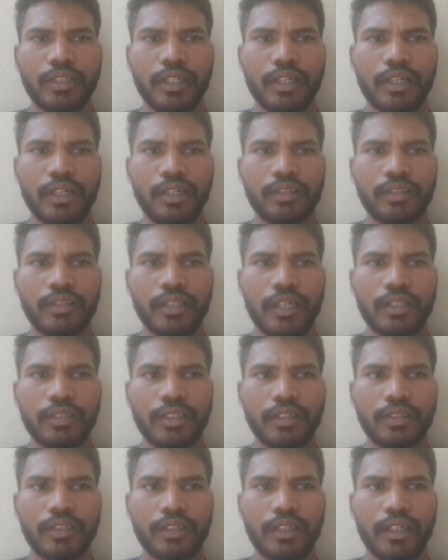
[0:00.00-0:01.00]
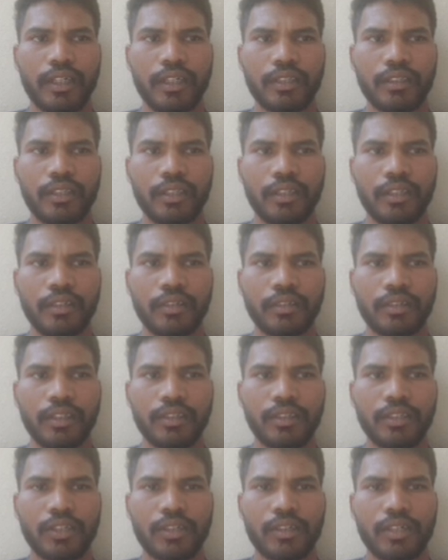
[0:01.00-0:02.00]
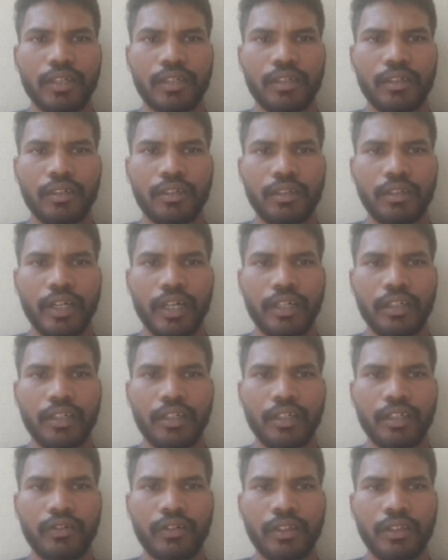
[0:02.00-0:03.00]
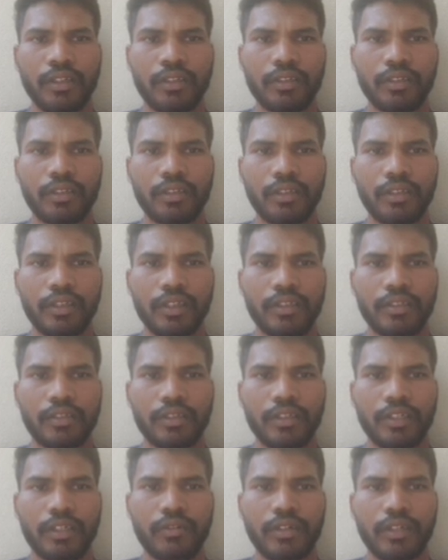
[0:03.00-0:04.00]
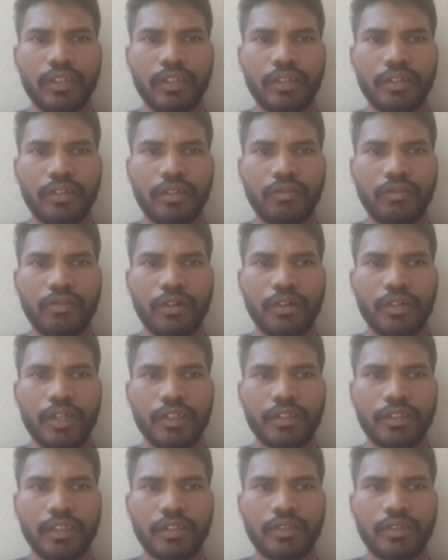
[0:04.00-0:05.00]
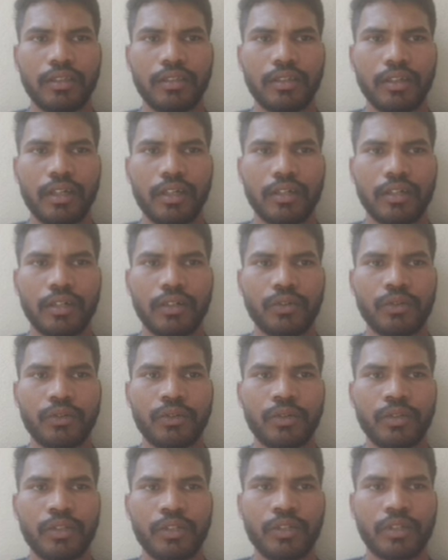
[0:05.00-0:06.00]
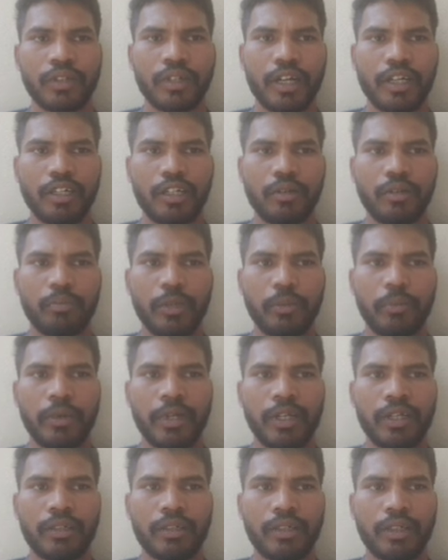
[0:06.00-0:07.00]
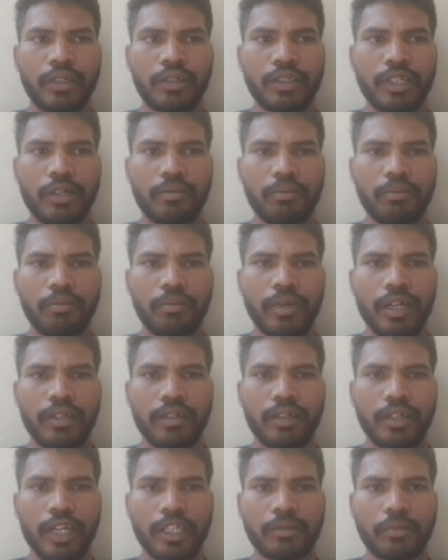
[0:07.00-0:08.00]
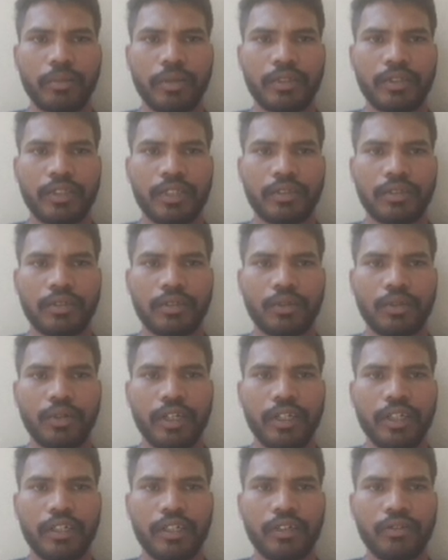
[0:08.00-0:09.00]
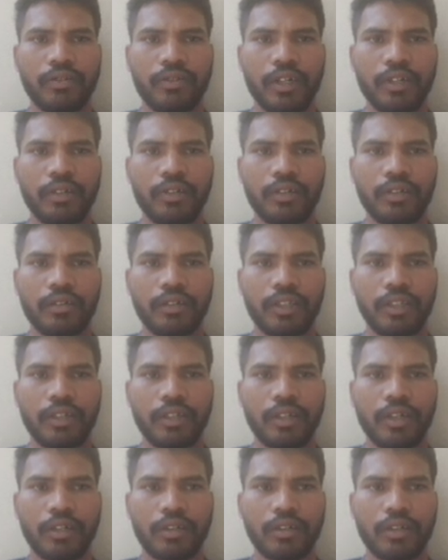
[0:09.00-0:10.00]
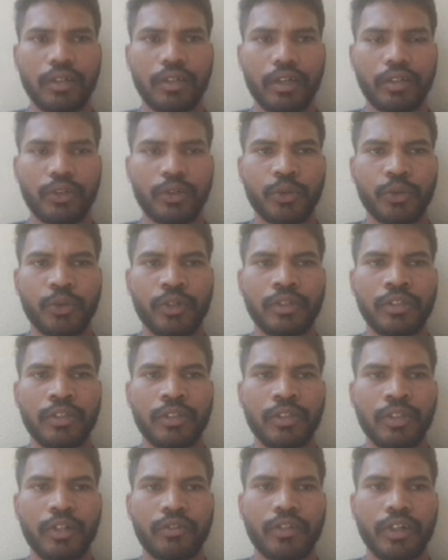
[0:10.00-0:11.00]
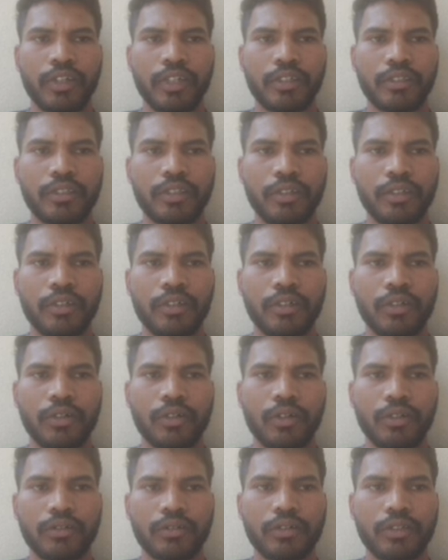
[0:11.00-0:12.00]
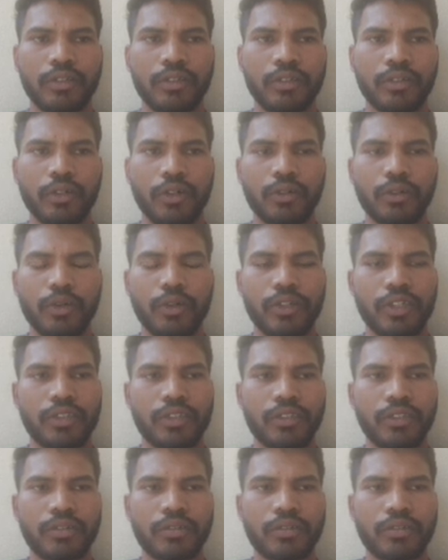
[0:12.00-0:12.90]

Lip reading: is adjusting entry. The journal entry is given for adjusting accrued and prepare income and expenses to identify the actual financial conditions